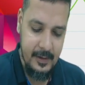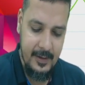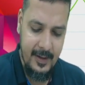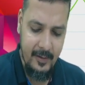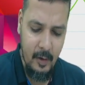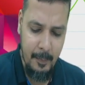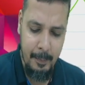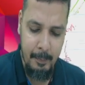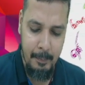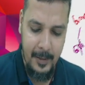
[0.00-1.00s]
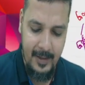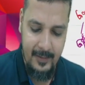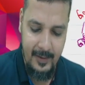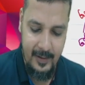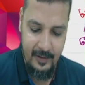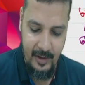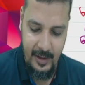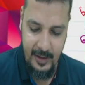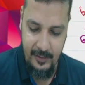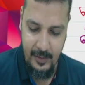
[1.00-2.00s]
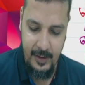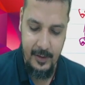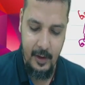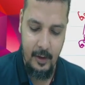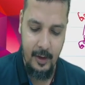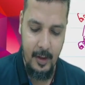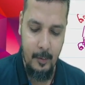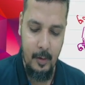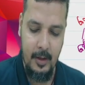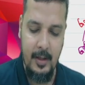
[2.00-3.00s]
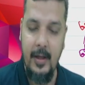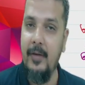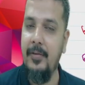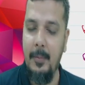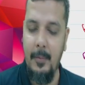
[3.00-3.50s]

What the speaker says: there is no basic change when you are talking about FCM